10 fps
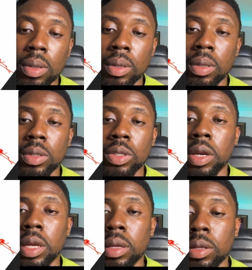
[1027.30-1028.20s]
Sorry,
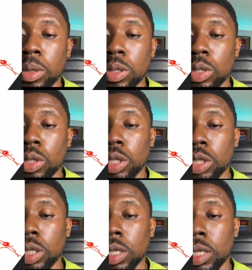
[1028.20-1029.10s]
it's supposed to touch
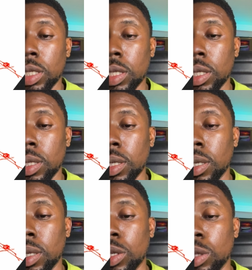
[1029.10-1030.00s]
this. So
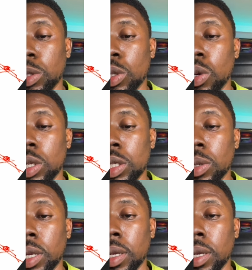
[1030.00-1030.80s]
it's supposed to go this way.